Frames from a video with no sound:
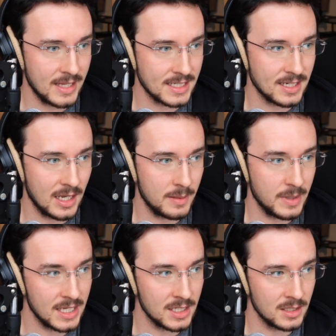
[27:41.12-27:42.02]
that time
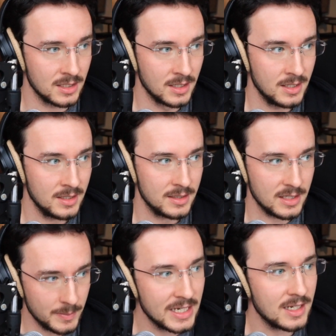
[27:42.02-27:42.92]
in
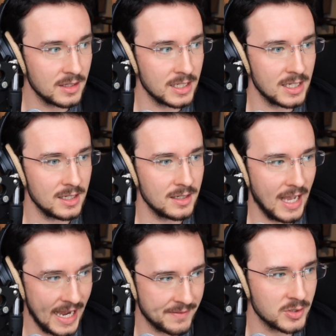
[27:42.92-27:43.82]
immediately
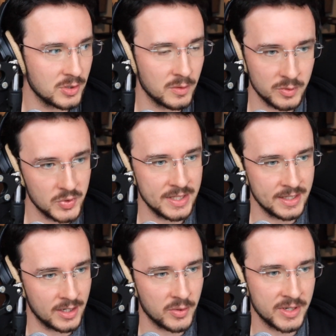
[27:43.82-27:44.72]
after a routine
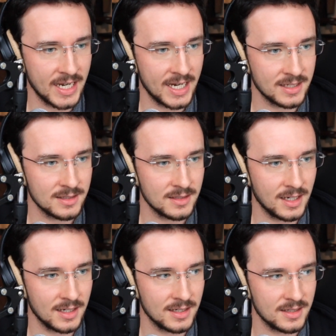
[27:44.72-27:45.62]
that I already had.
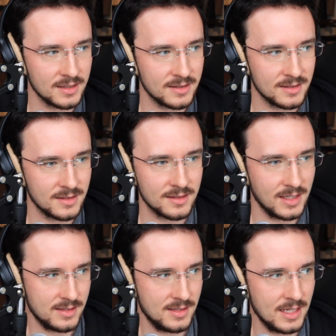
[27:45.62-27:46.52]

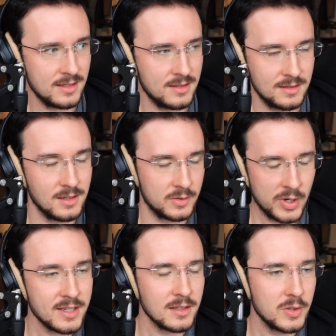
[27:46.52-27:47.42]
That's a
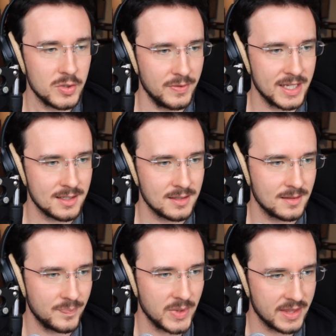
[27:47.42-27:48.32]
great solution. That's,
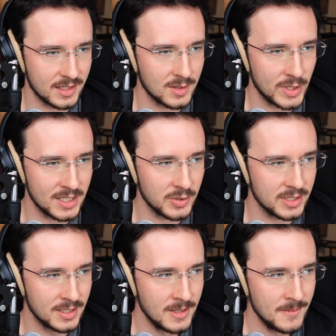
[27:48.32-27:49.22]
I think, the way to do
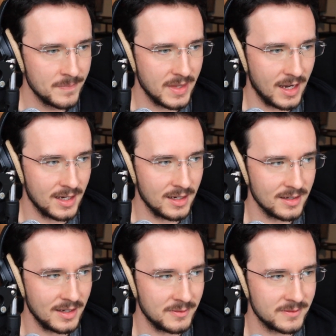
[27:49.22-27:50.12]
it.
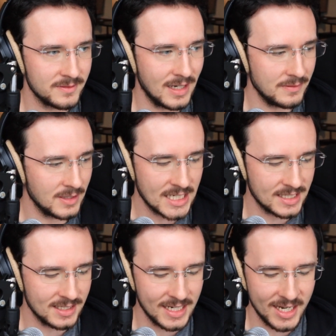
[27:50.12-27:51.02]
I've
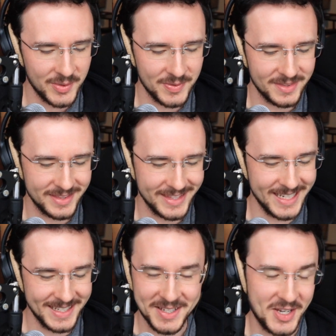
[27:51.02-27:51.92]
locked in now.
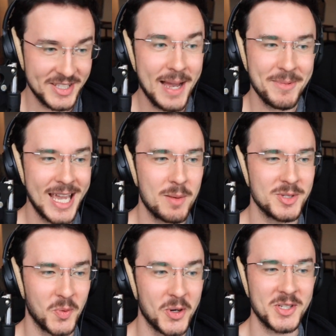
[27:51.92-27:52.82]
Atomic
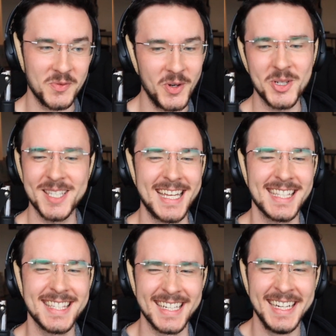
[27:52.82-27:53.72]
Habits works, folks.
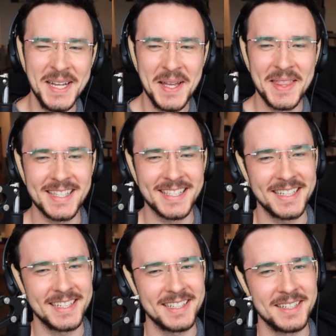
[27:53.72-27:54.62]
That's
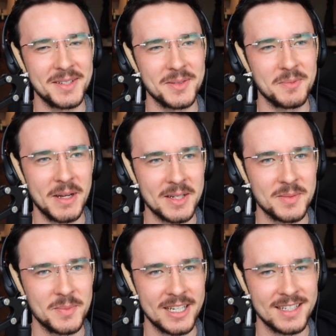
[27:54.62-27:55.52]

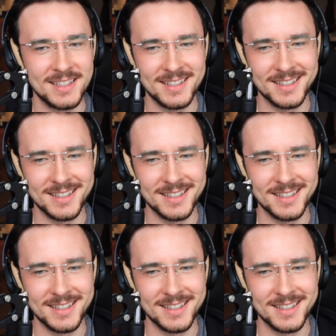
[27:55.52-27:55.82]
my